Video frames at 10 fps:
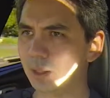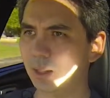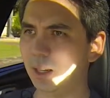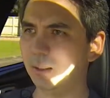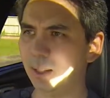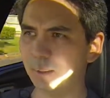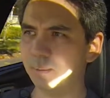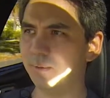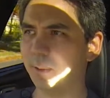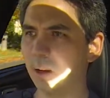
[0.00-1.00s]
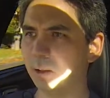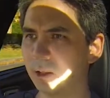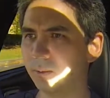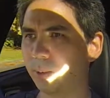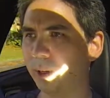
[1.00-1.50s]
it felt
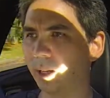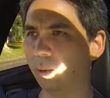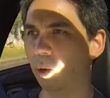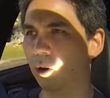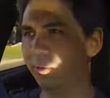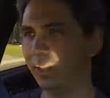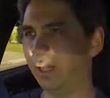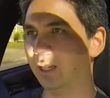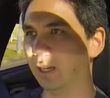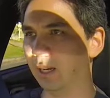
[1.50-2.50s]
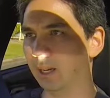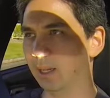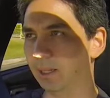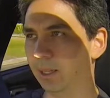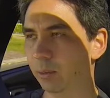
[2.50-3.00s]
just pretty wafty.
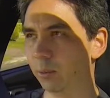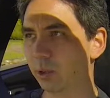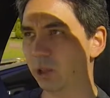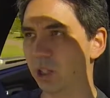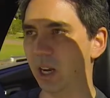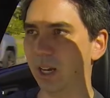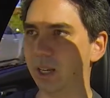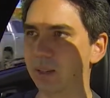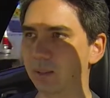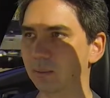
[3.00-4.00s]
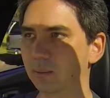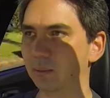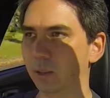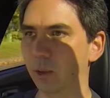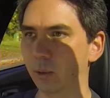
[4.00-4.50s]
It would shake,
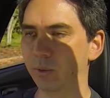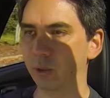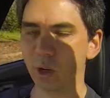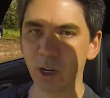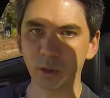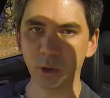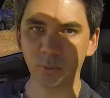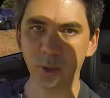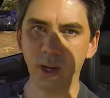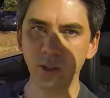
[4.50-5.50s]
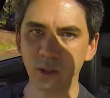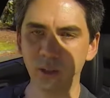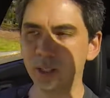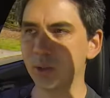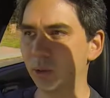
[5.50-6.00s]
you know, if a truck drove past you,
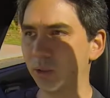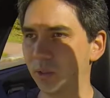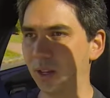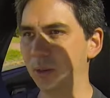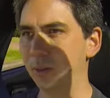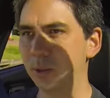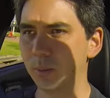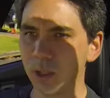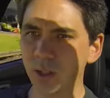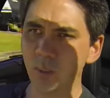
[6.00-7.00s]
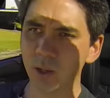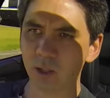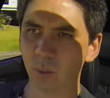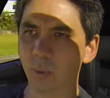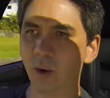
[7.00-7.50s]
that sort of thing. It was just a bit
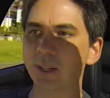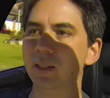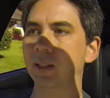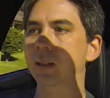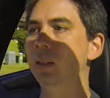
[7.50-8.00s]
surprising.